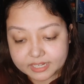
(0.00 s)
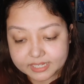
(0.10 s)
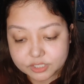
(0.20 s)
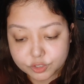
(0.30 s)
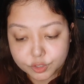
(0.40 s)

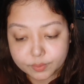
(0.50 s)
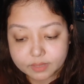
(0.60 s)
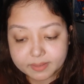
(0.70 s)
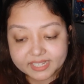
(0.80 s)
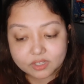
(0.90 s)
is
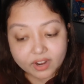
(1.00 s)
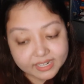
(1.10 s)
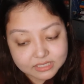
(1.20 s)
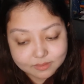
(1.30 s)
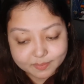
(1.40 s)
ruined by an
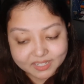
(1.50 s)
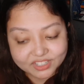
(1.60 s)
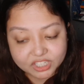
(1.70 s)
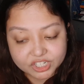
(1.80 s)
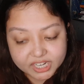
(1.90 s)
oil spill
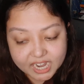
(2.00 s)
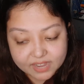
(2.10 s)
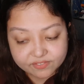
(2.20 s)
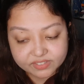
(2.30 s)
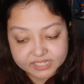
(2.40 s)
that
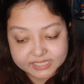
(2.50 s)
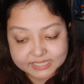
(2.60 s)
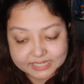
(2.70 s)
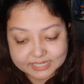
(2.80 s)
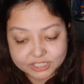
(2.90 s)
gravely
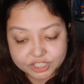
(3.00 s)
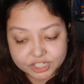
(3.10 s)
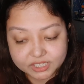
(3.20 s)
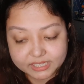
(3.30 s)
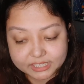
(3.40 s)
sickens
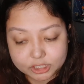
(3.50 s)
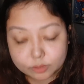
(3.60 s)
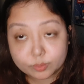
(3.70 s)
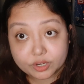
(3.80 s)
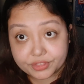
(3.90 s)
her little
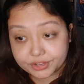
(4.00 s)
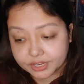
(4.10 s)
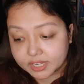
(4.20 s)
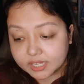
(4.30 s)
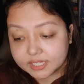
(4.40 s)
brother.